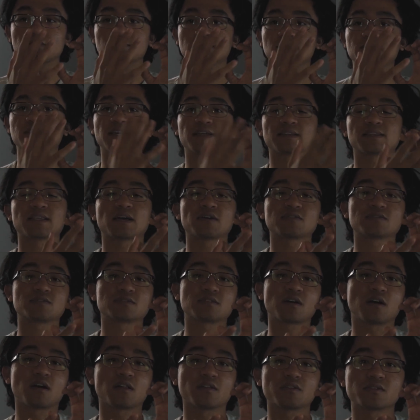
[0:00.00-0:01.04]

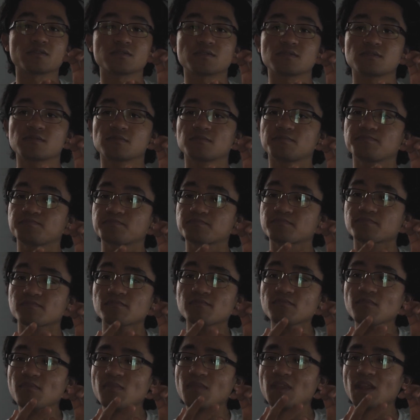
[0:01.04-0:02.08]
$10,000
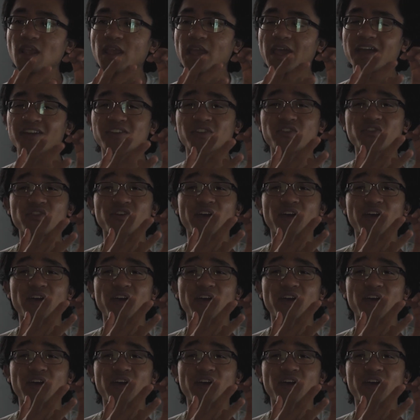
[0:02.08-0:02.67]
and you're the